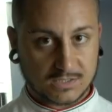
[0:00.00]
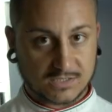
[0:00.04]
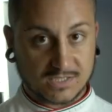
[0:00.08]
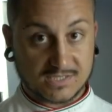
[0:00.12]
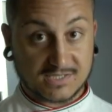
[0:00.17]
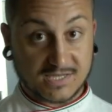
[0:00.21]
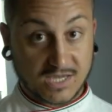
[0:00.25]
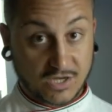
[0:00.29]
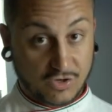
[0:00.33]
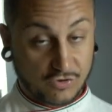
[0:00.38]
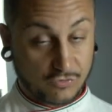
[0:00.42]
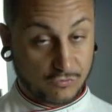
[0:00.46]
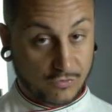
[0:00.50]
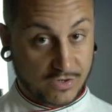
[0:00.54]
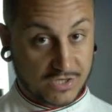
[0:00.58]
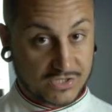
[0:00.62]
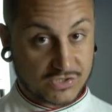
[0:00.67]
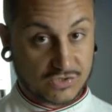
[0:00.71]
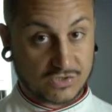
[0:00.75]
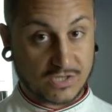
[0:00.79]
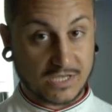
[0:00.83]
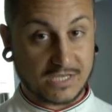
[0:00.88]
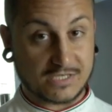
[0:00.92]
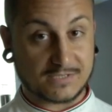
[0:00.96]
The second
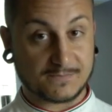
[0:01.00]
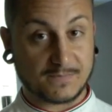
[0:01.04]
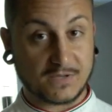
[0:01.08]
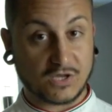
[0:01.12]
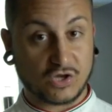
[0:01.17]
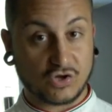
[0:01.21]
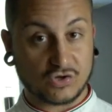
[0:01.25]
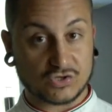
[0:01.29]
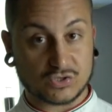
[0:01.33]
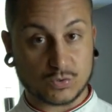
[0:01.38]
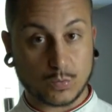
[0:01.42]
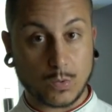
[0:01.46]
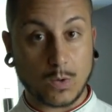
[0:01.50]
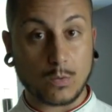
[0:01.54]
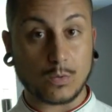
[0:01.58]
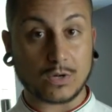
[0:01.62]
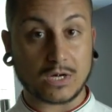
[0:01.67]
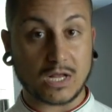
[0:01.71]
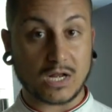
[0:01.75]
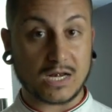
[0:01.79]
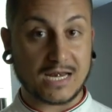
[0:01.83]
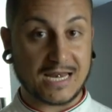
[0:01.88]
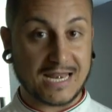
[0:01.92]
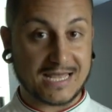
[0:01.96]
reason is because we
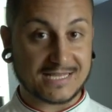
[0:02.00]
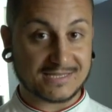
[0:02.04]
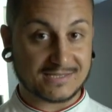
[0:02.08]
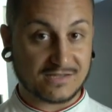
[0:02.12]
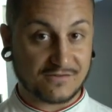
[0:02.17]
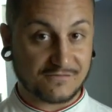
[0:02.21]
wanna let